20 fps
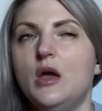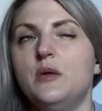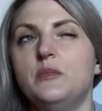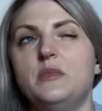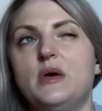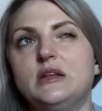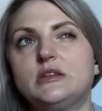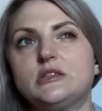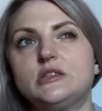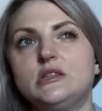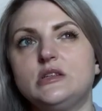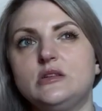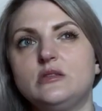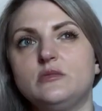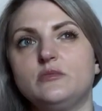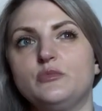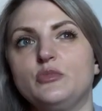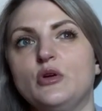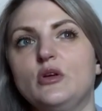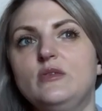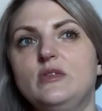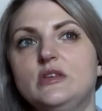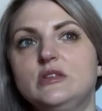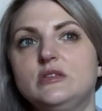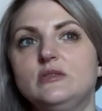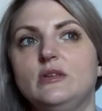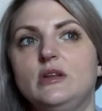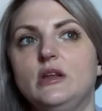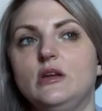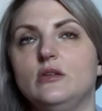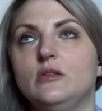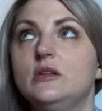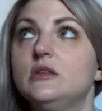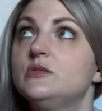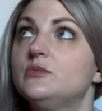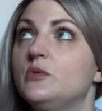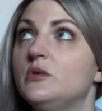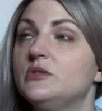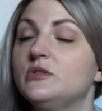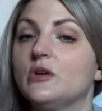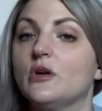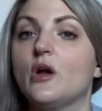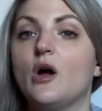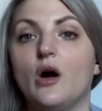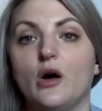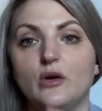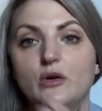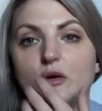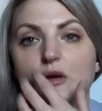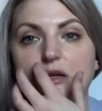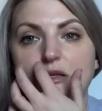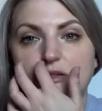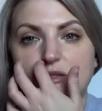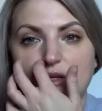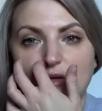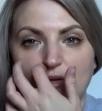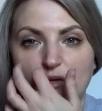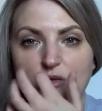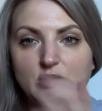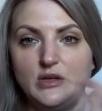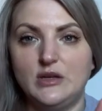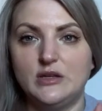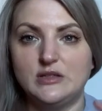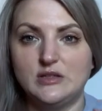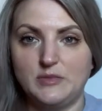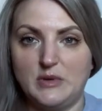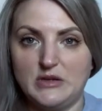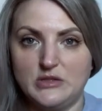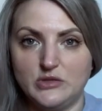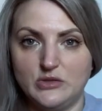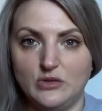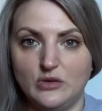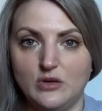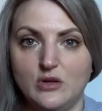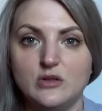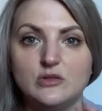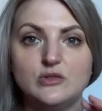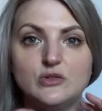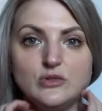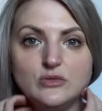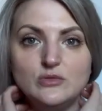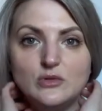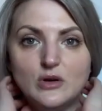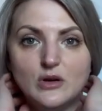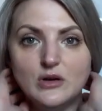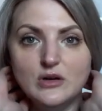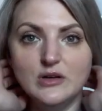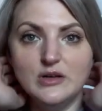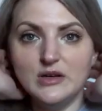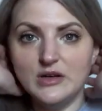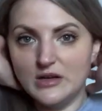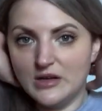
mentioned in a previous video, these walls are concrete, so you need a special tool